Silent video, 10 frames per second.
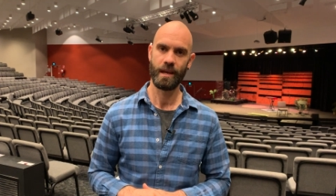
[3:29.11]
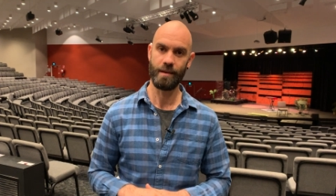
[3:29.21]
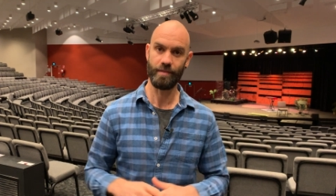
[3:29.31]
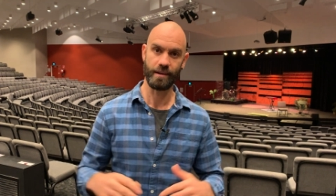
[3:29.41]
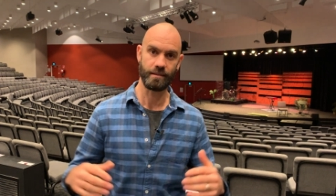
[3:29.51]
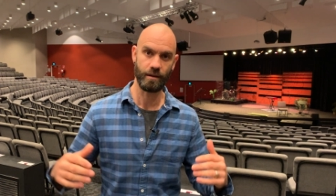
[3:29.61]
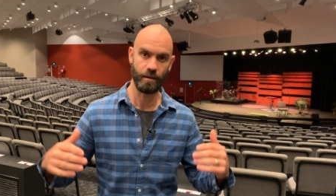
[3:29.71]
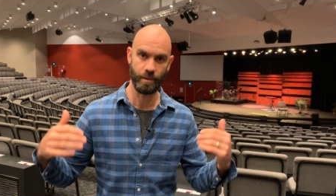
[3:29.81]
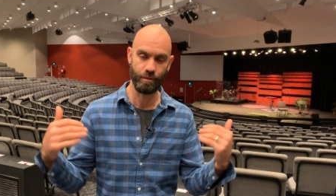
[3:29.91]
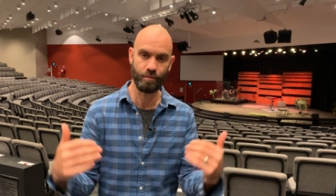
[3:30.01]
In fact, it'll
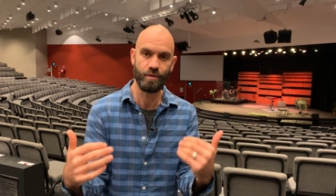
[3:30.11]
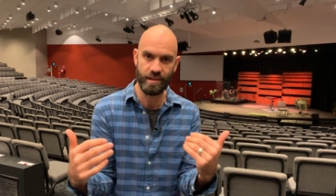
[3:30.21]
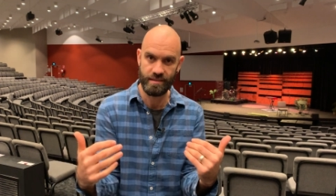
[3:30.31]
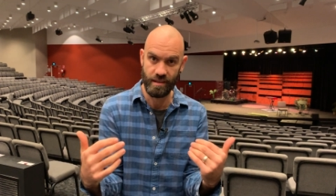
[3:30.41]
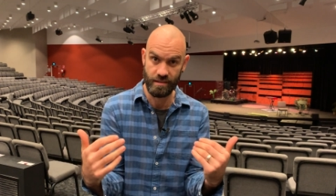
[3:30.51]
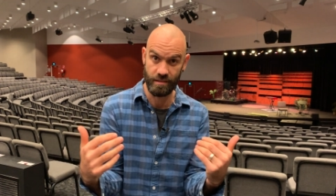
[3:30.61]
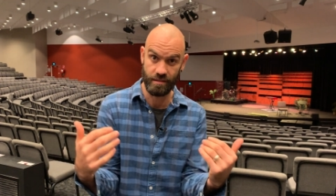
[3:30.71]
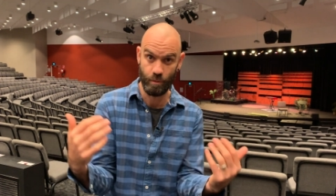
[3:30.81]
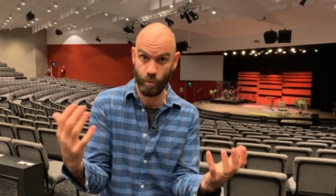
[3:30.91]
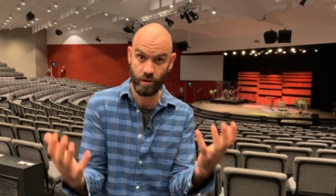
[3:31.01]
be through these sessions
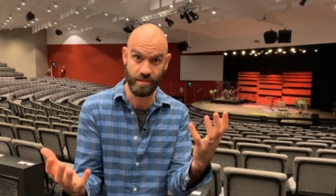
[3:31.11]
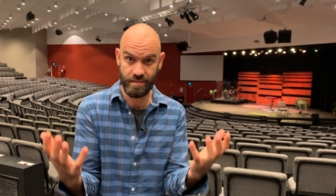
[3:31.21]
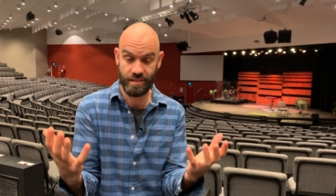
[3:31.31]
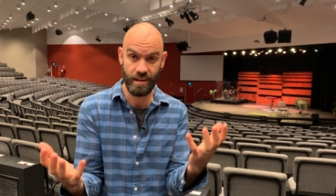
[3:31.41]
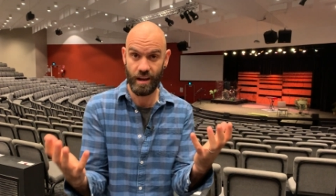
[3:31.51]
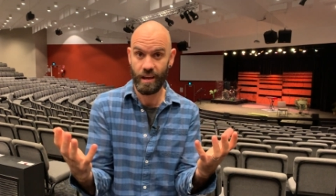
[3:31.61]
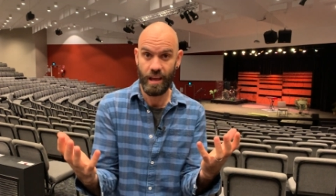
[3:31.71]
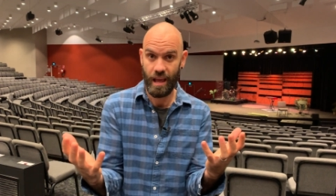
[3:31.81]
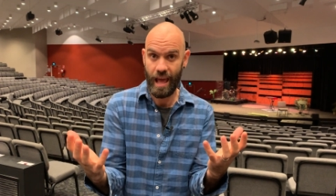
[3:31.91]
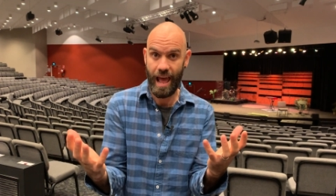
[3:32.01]
that we'll consider
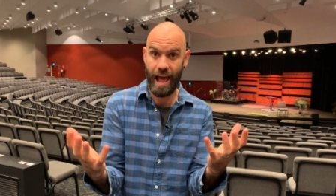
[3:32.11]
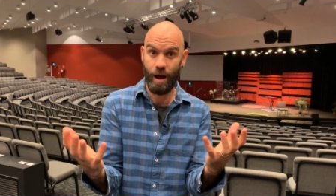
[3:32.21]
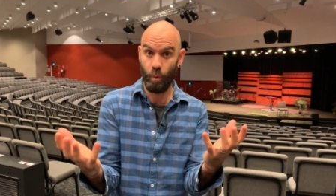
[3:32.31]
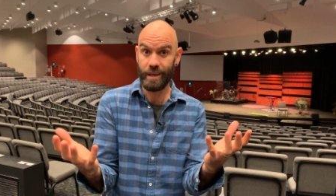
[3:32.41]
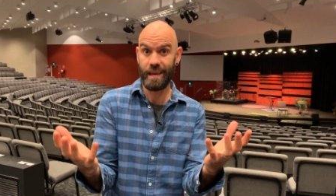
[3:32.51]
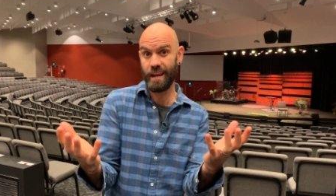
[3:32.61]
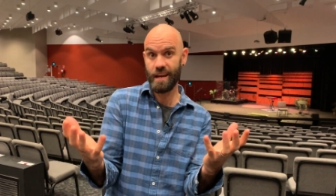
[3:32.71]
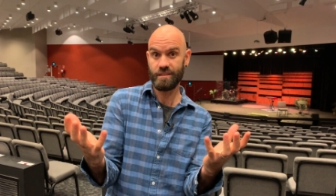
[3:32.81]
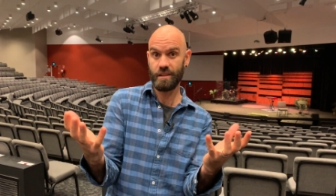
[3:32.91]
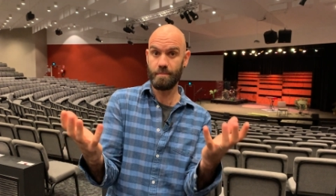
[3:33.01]
how we can
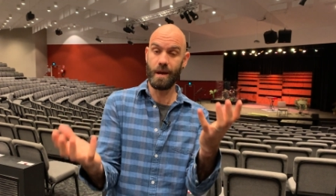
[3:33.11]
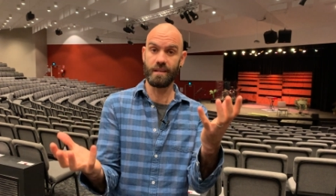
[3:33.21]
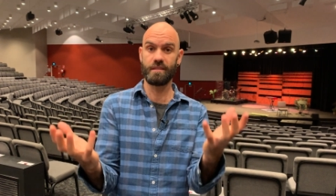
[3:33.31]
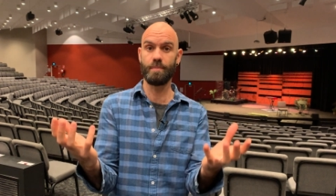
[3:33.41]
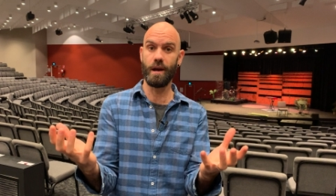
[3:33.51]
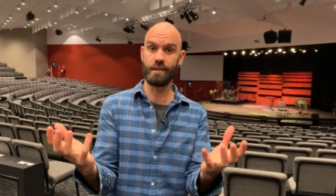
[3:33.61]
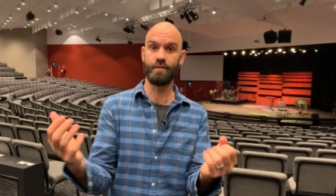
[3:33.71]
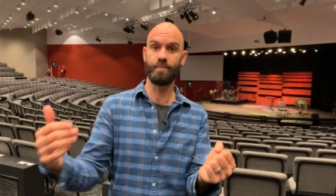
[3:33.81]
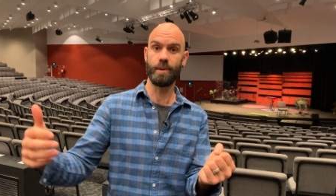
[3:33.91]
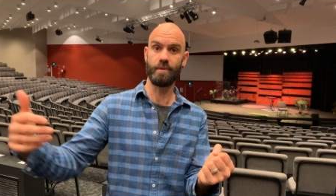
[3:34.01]
actually make space
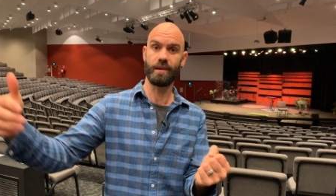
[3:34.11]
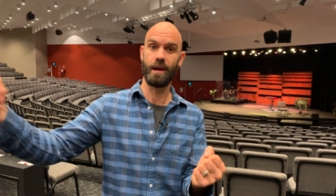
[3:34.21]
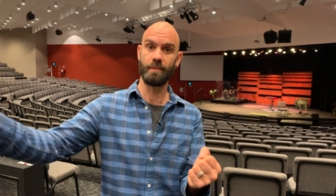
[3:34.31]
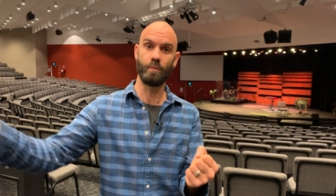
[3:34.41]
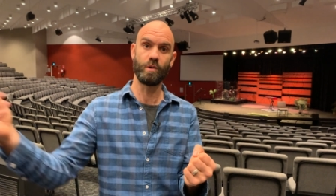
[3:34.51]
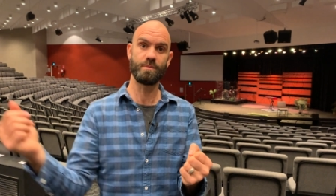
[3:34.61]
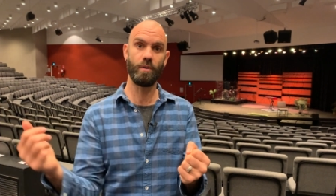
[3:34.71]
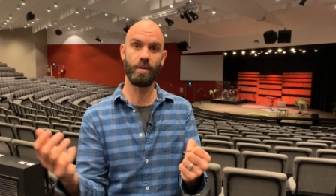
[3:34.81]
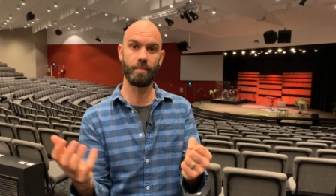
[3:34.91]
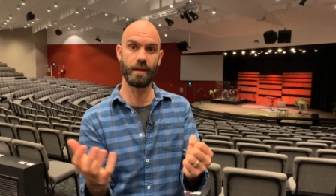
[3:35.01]
for people to come in, which
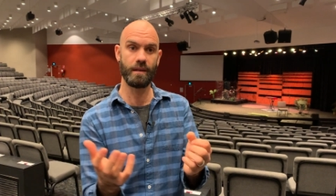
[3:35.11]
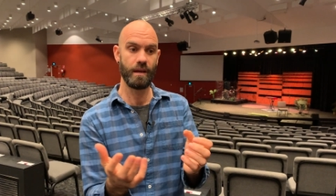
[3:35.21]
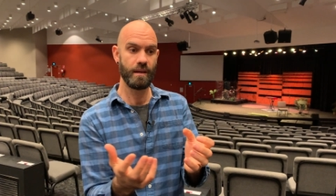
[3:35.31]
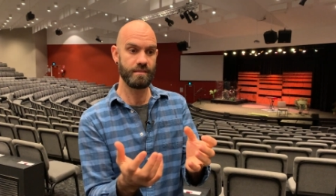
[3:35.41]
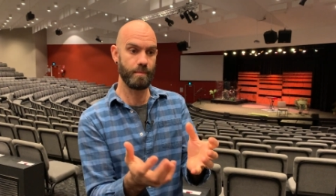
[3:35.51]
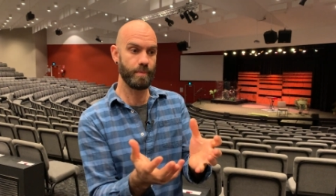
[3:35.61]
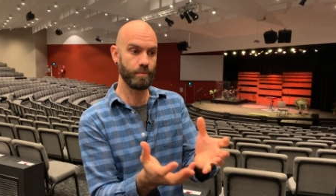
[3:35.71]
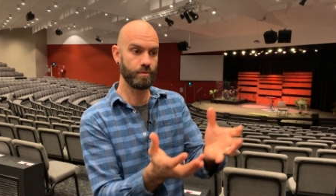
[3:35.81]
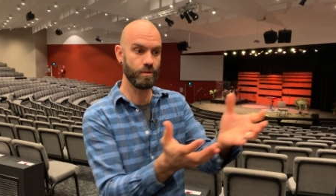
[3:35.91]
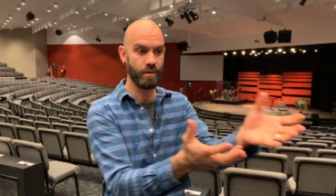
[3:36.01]
might mean some
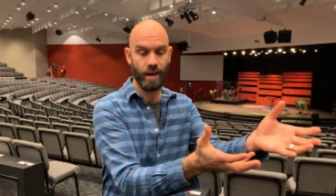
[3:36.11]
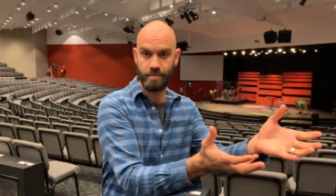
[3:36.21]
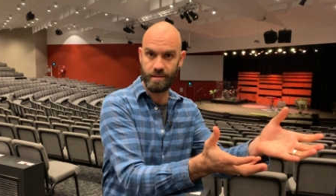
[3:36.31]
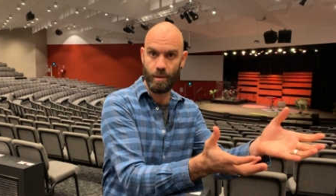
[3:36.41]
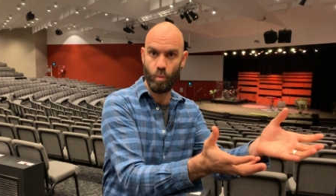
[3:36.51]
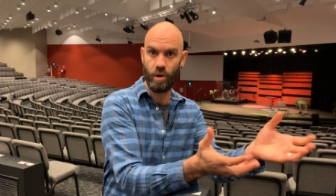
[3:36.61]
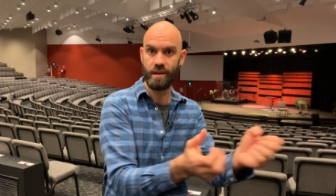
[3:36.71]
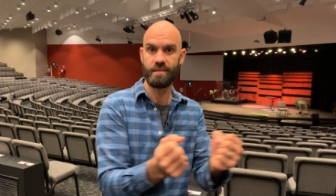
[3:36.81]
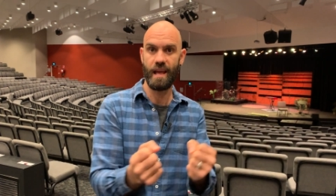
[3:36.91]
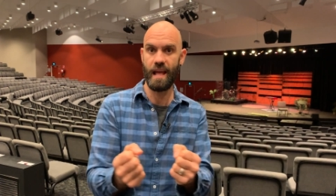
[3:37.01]
people do come some
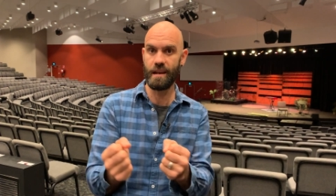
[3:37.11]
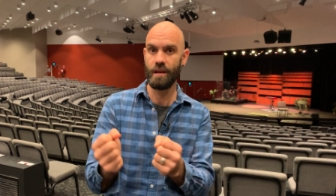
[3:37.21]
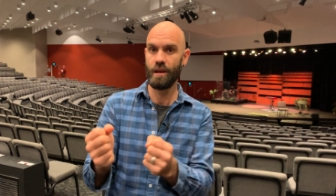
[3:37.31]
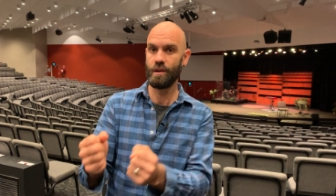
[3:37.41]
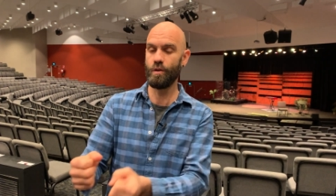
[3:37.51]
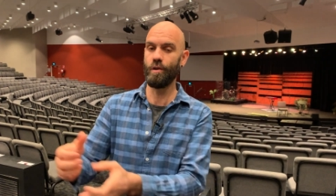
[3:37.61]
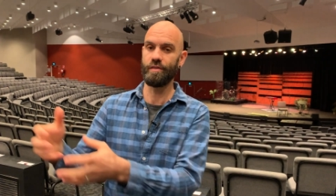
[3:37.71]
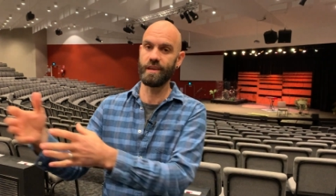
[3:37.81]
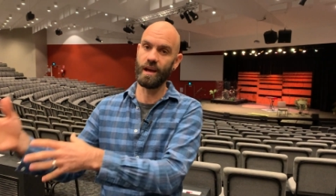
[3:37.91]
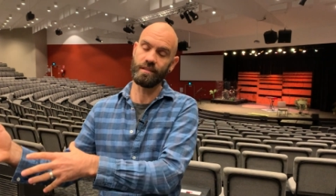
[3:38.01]
weeks and not
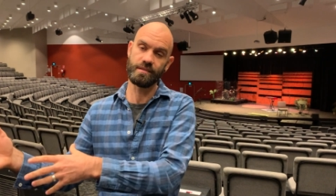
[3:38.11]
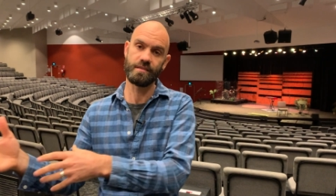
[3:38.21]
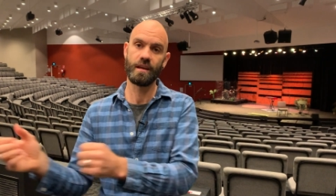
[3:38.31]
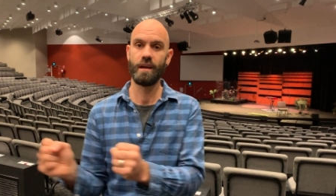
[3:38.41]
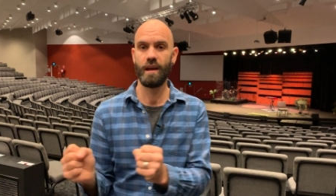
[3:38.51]
the others.